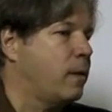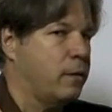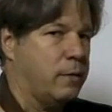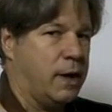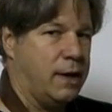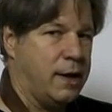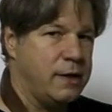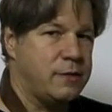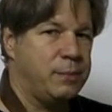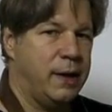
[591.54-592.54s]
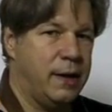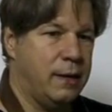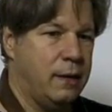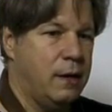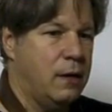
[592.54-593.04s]
Okay, that's
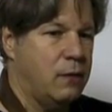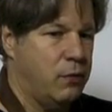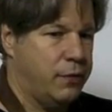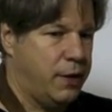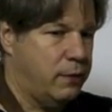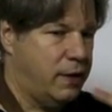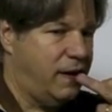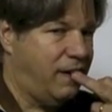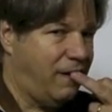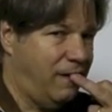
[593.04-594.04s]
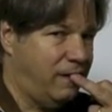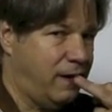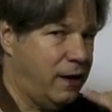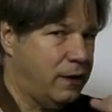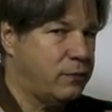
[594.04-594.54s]
playing without any
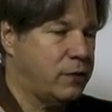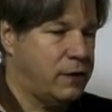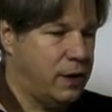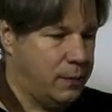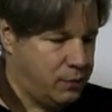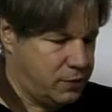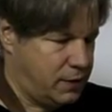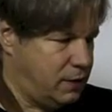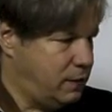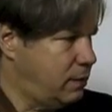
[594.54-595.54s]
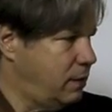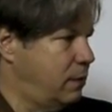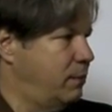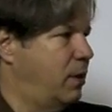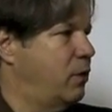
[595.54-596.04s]
contact with the upper teeth
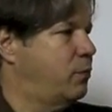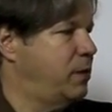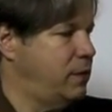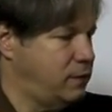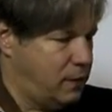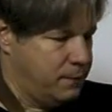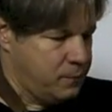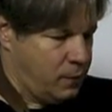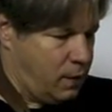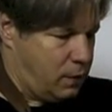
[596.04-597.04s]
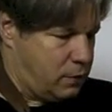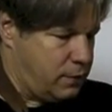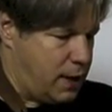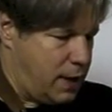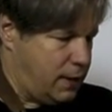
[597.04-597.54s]
on the mouthpiece,
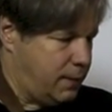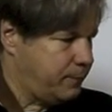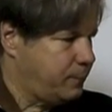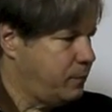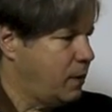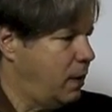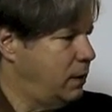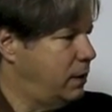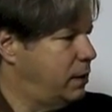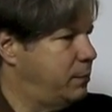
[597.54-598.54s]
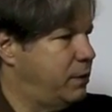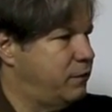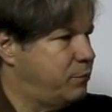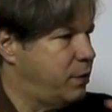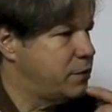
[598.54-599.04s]
creating a little bit
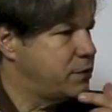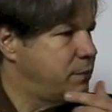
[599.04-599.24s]
of pressure